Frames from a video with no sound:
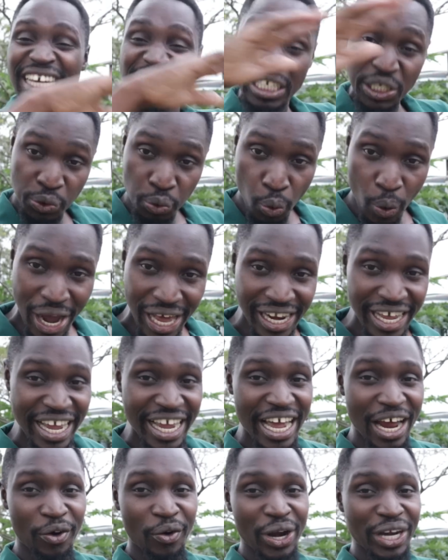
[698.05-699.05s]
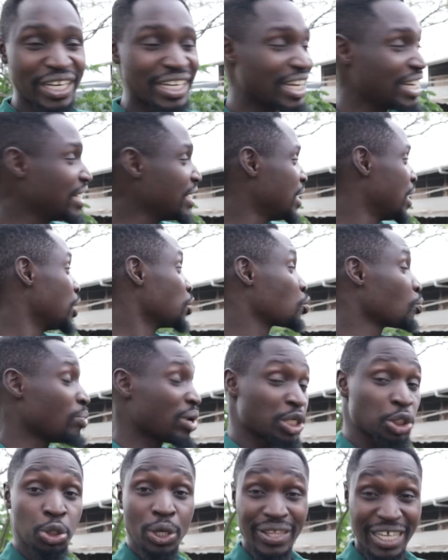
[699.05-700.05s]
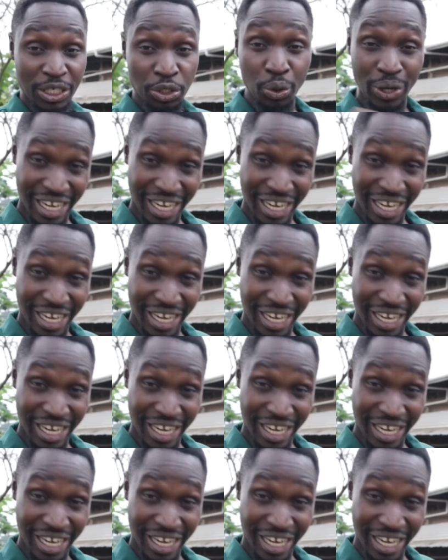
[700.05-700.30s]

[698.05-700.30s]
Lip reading: it's well aerated, to make sure that